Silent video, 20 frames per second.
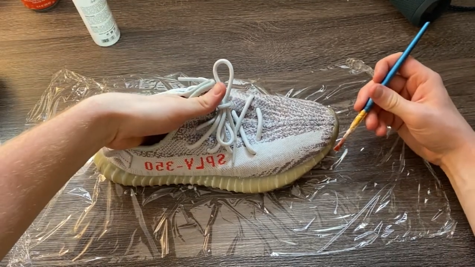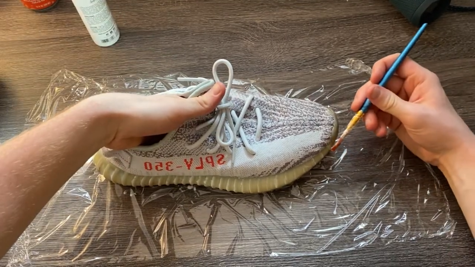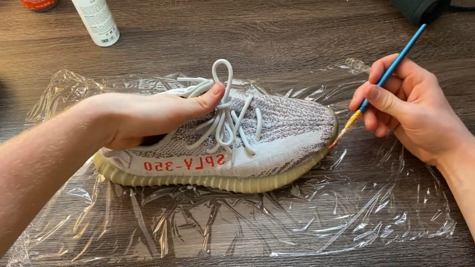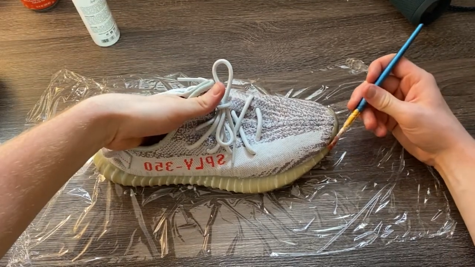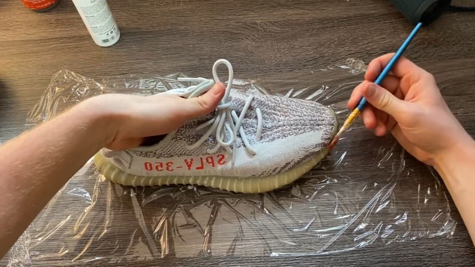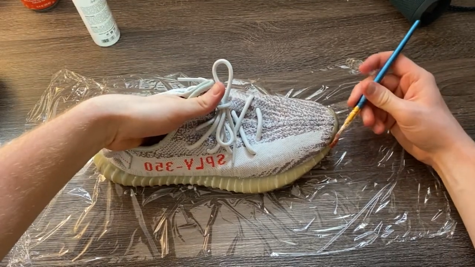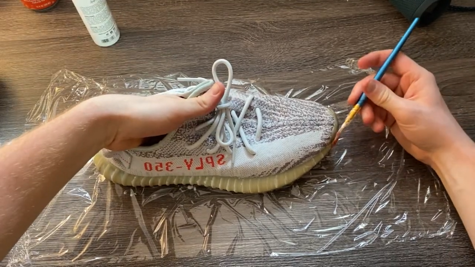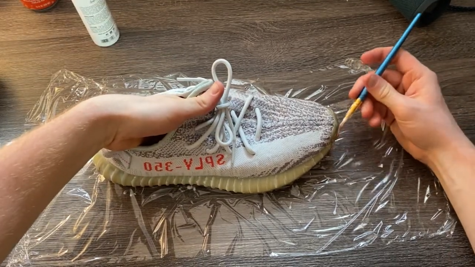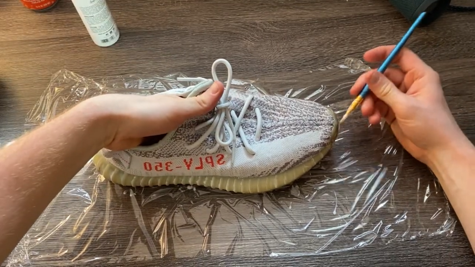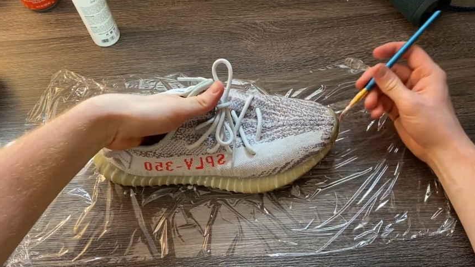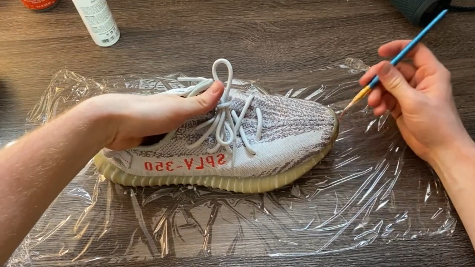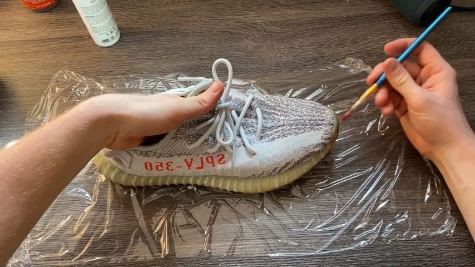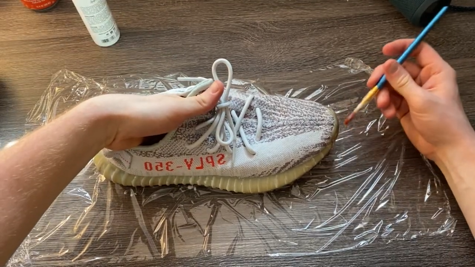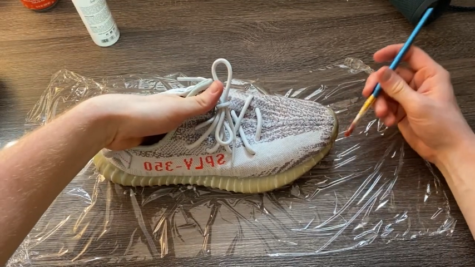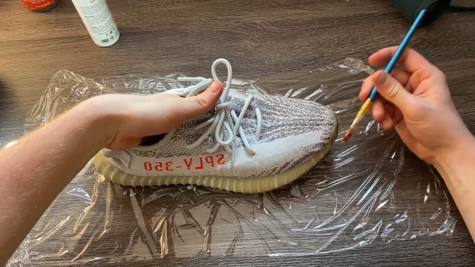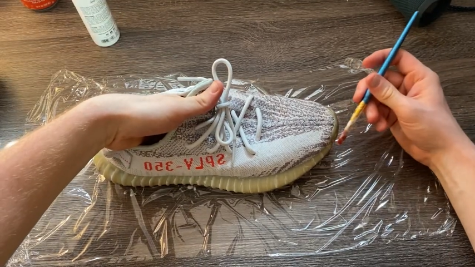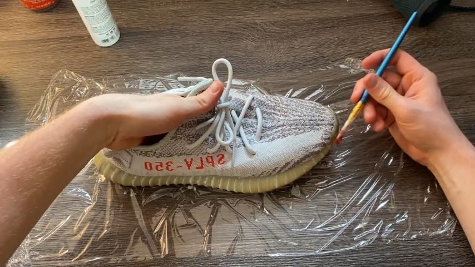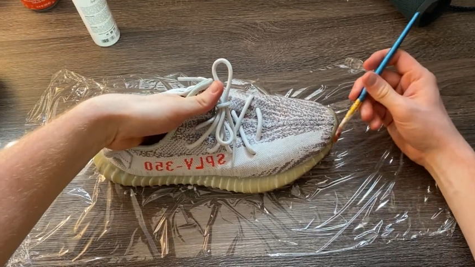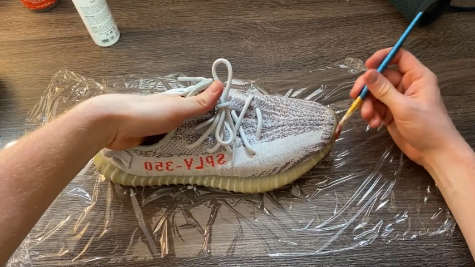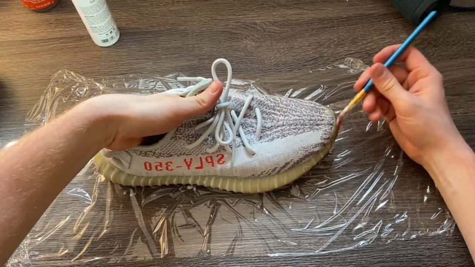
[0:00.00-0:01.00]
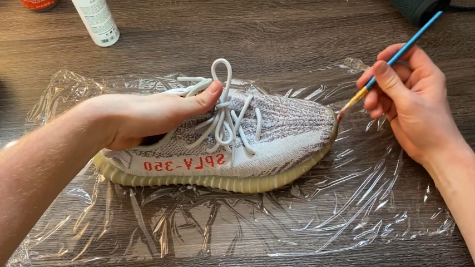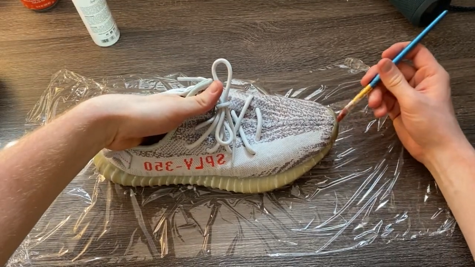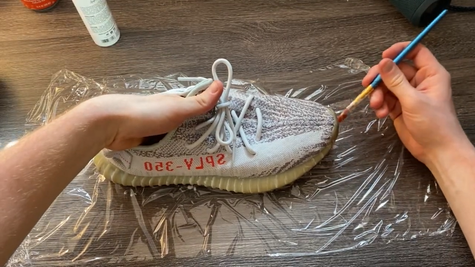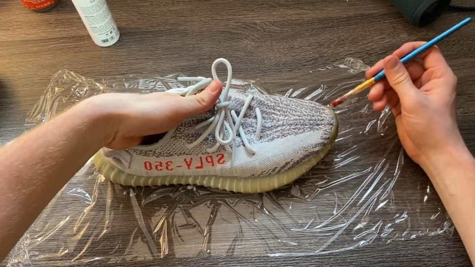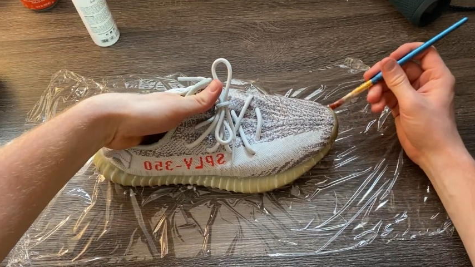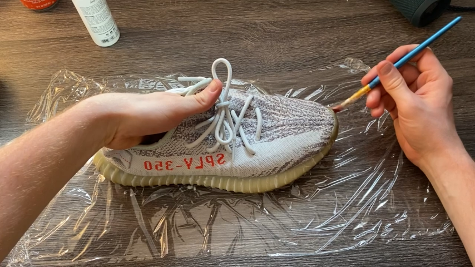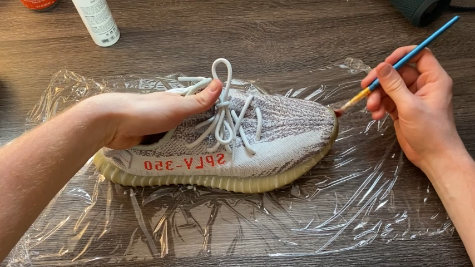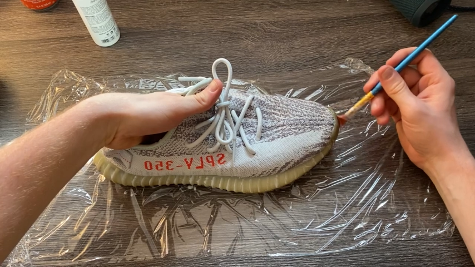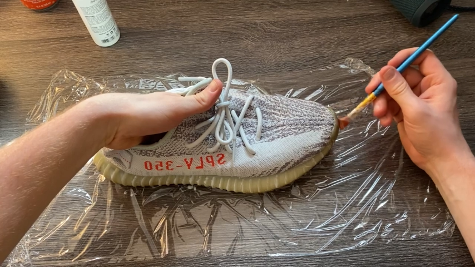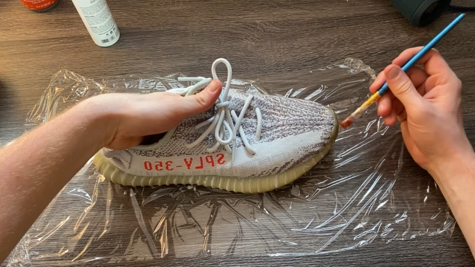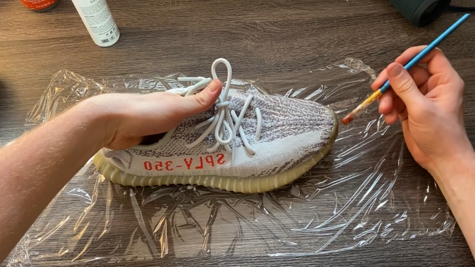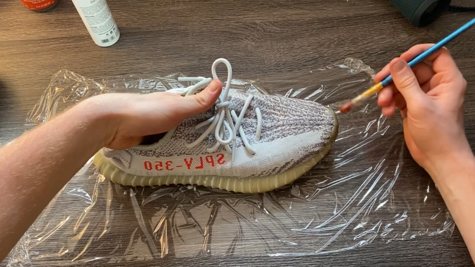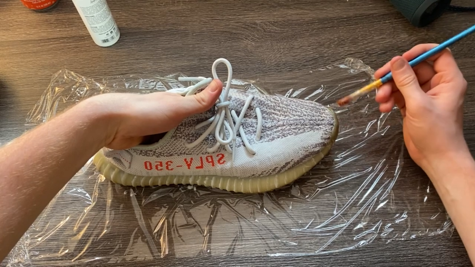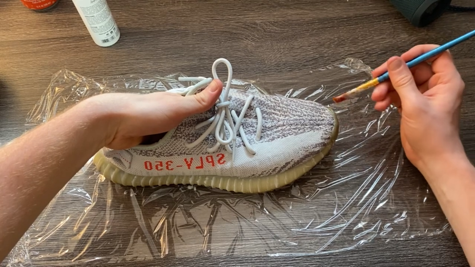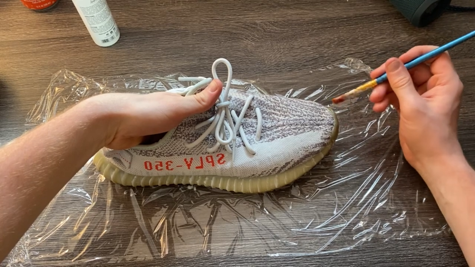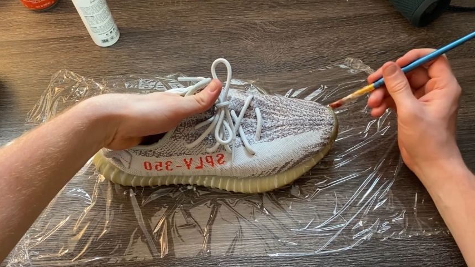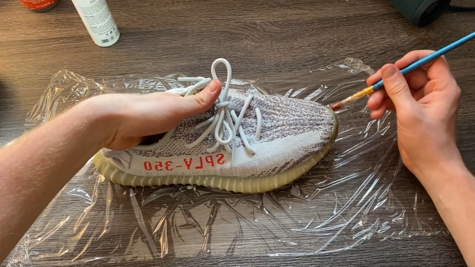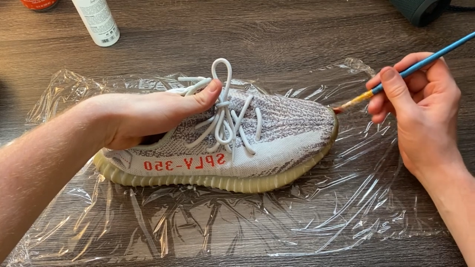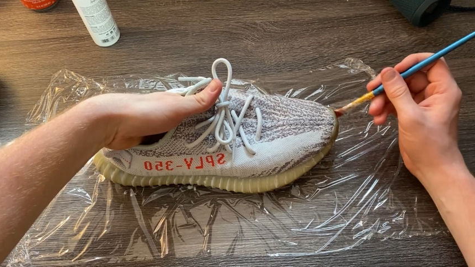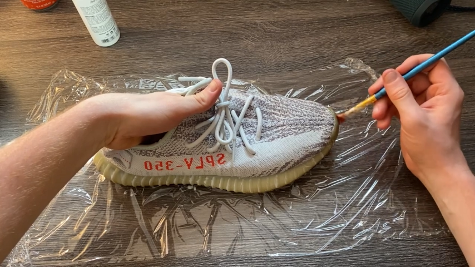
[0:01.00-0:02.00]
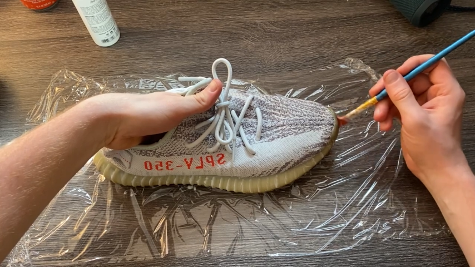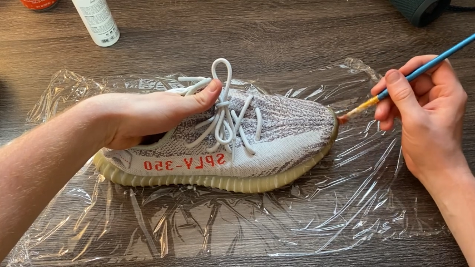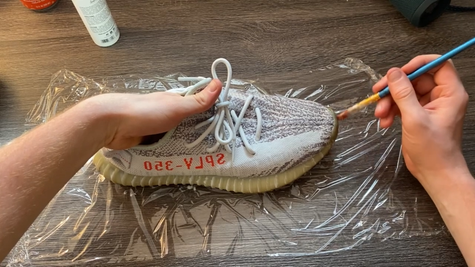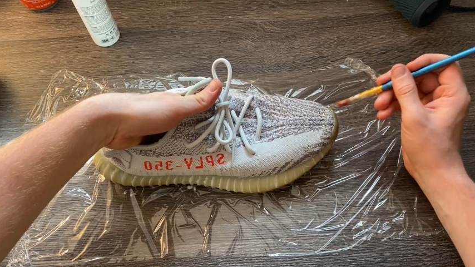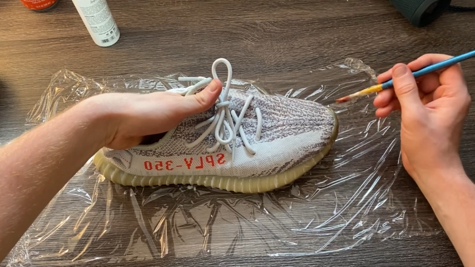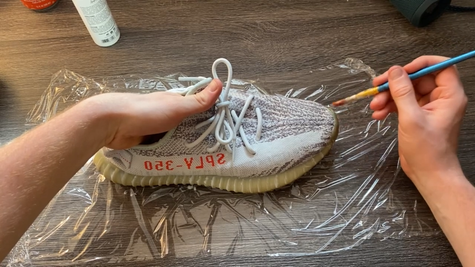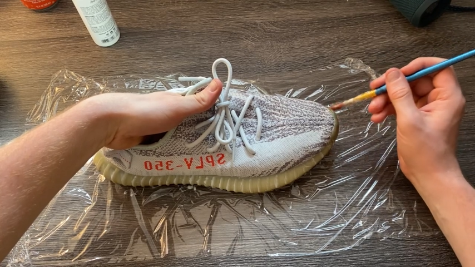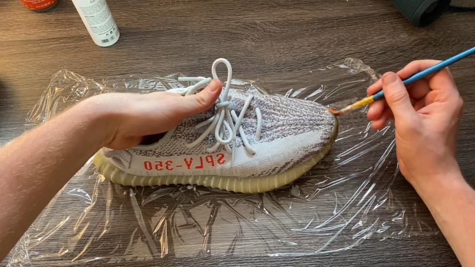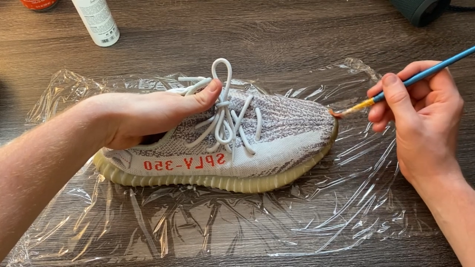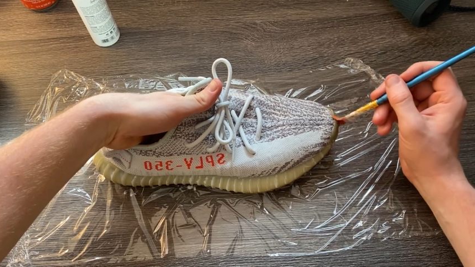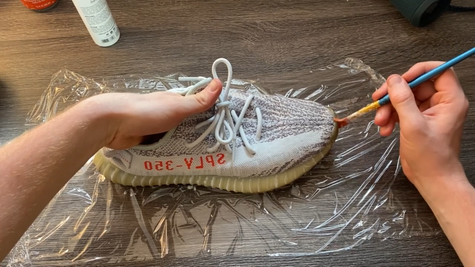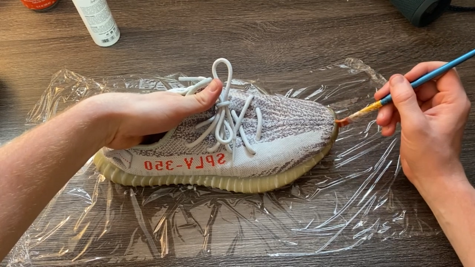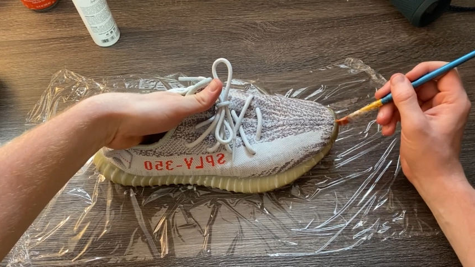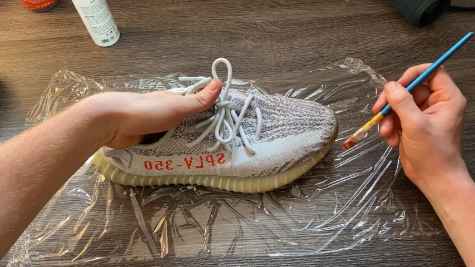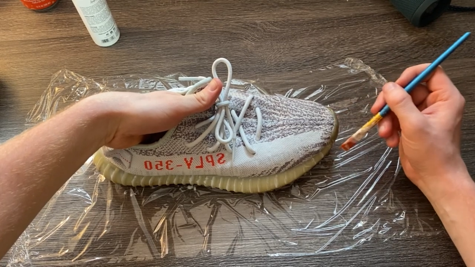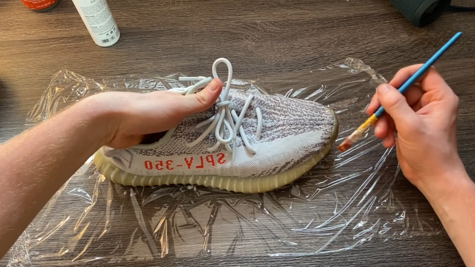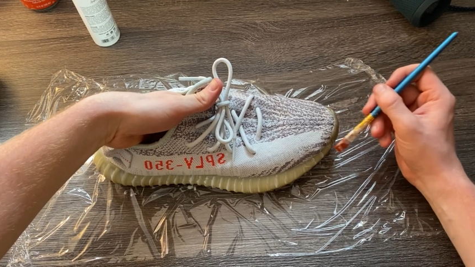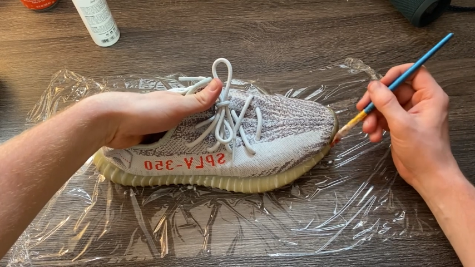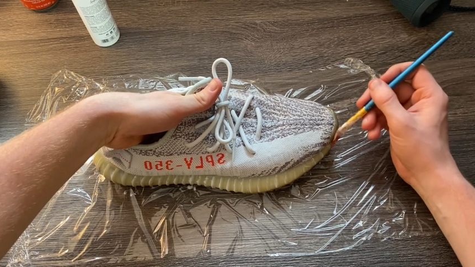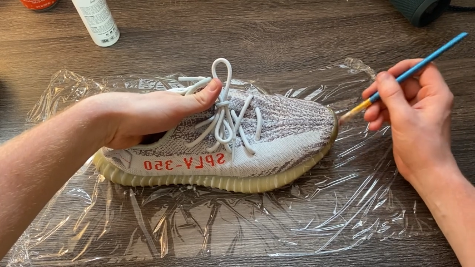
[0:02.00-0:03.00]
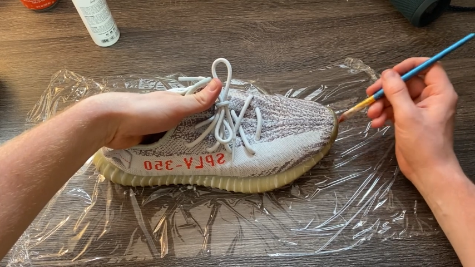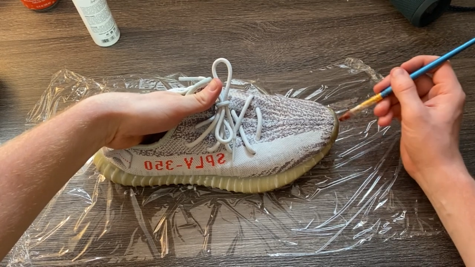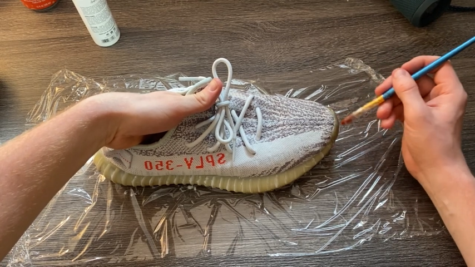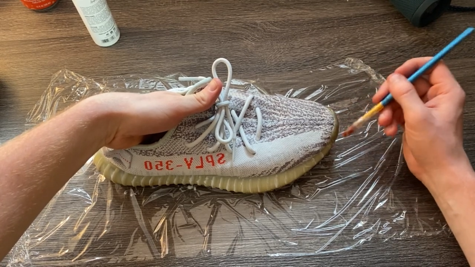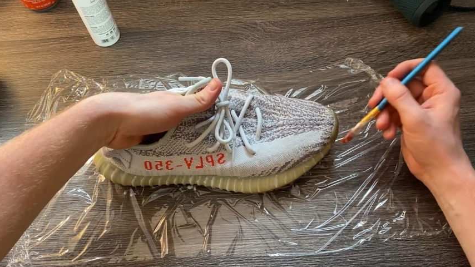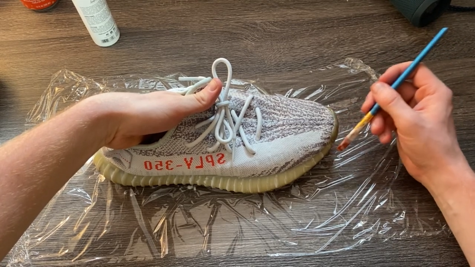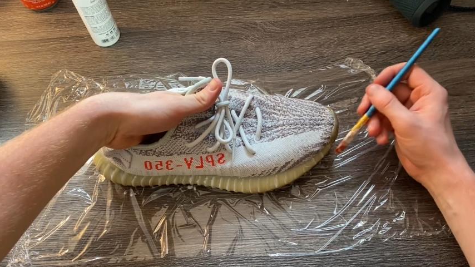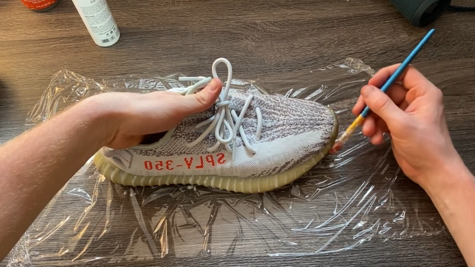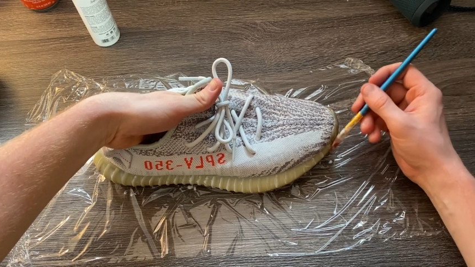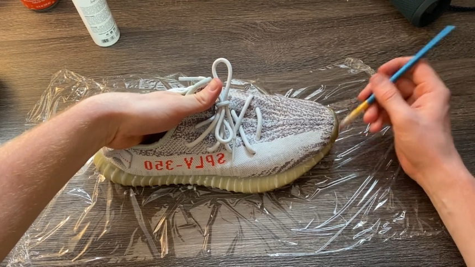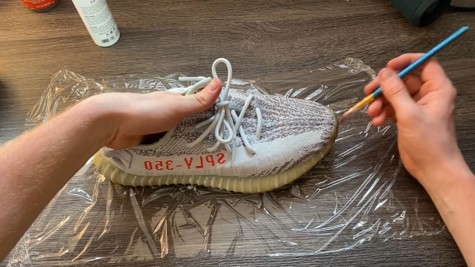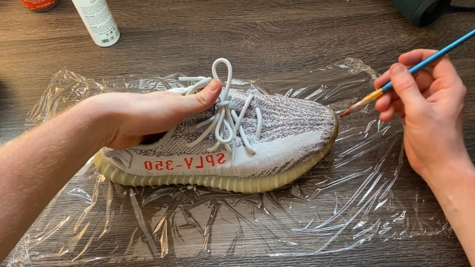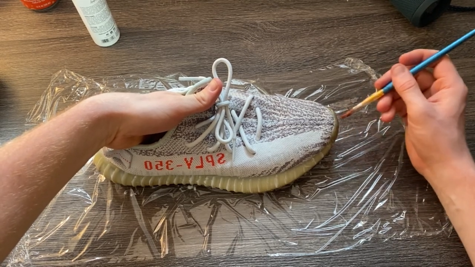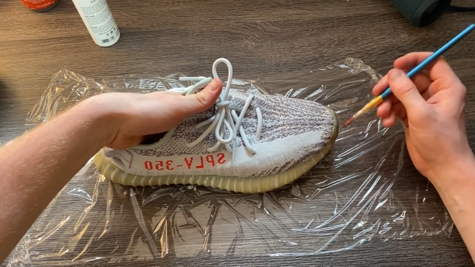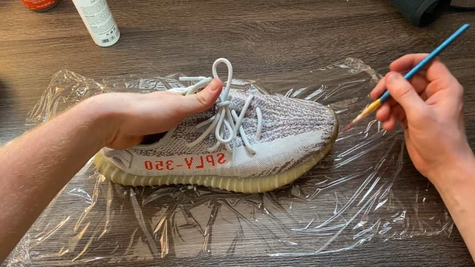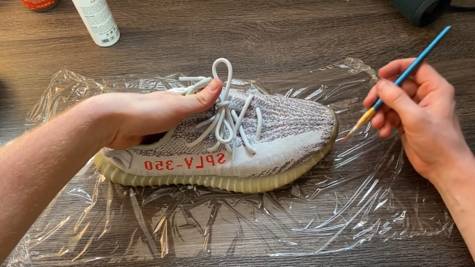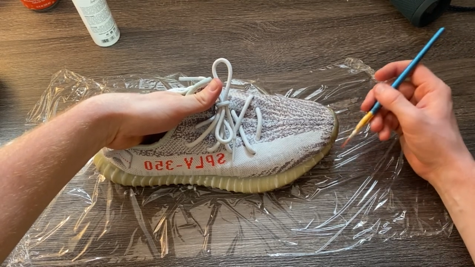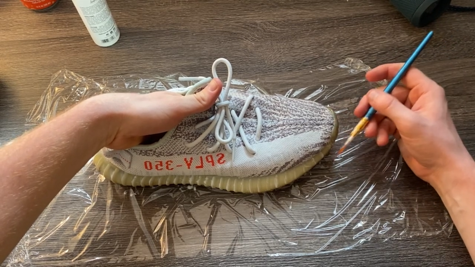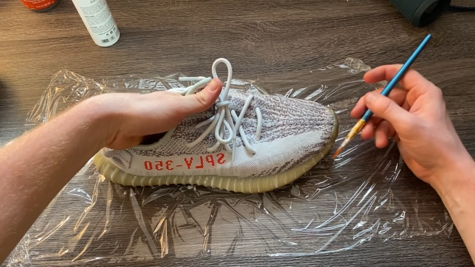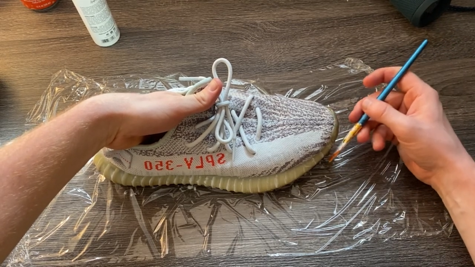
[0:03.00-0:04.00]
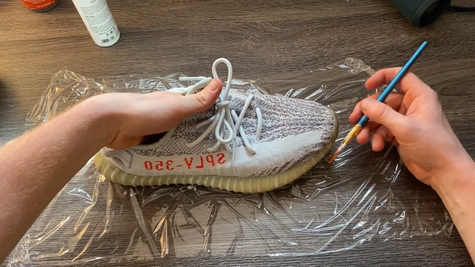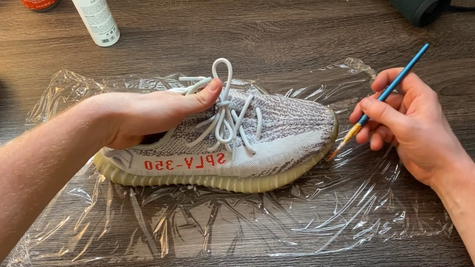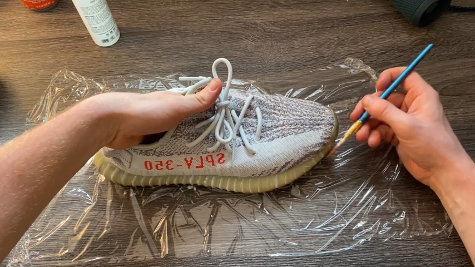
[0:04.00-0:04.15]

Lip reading: Nobody's mouth can be seen.